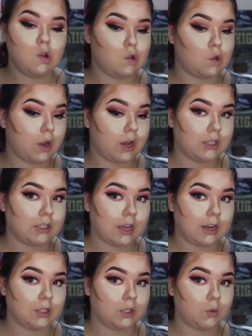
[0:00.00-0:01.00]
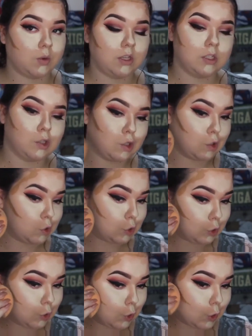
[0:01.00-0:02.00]
So I just kind of squeeze this
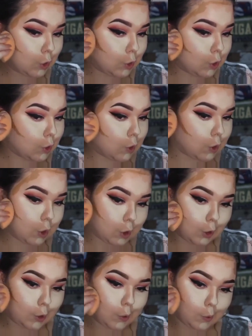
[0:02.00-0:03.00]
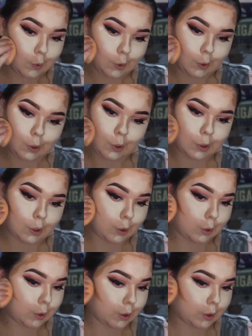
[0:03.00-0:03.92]
and I go in and I